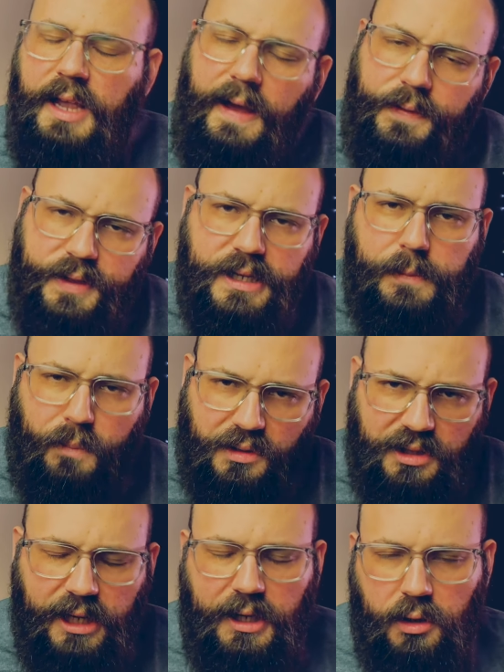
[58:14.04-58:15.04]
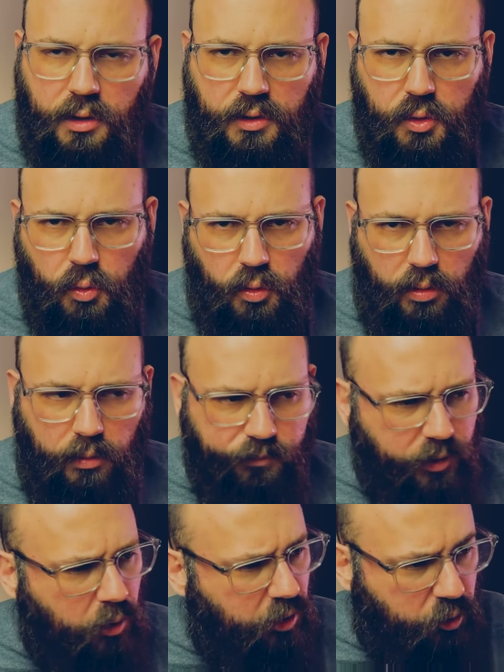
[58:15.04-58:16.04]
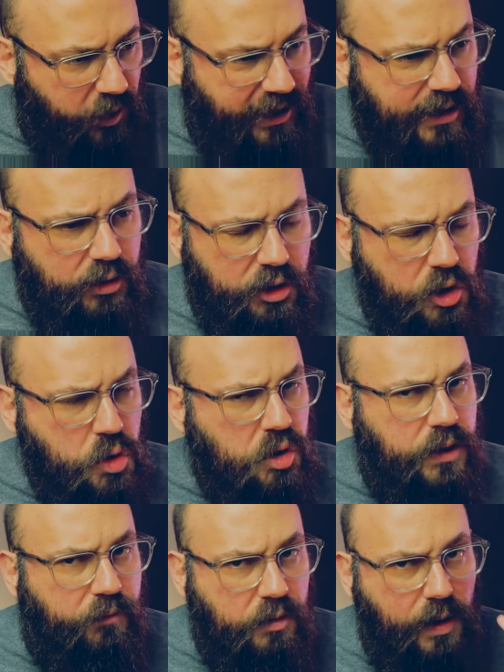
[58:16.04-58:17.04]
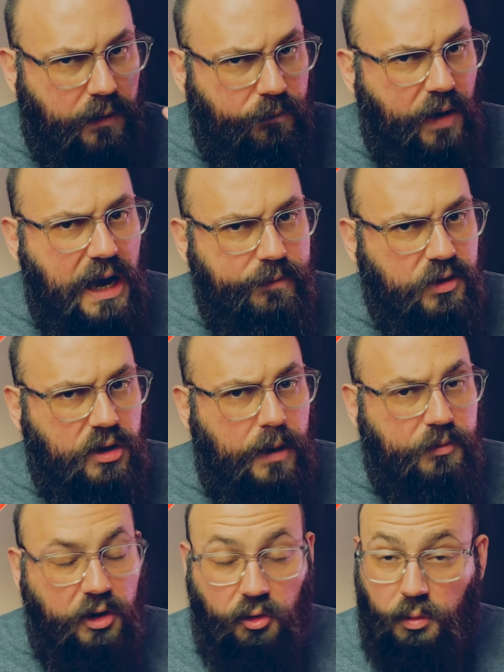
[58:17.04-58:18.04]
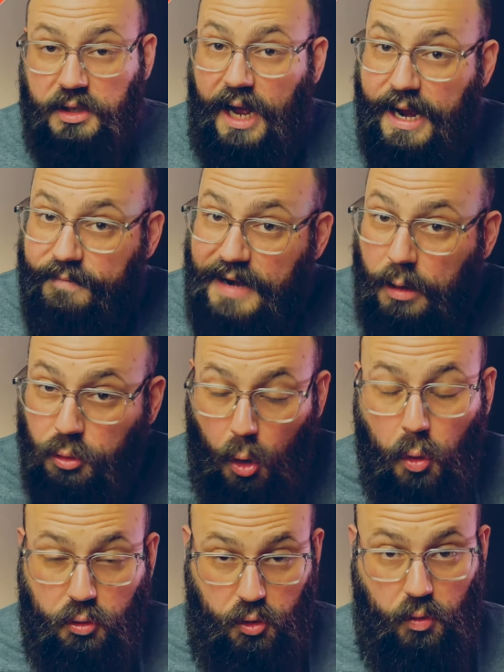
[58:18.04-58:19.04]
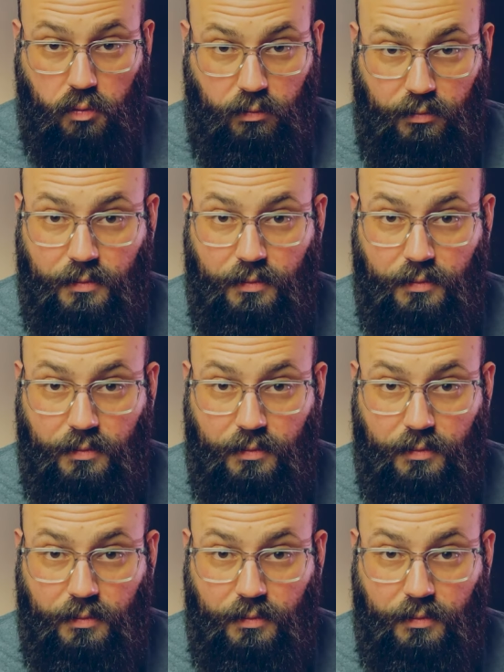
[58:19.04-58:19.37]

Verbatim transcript: And this particular tool, which we get to use if we make five assumptions, which I have now told you,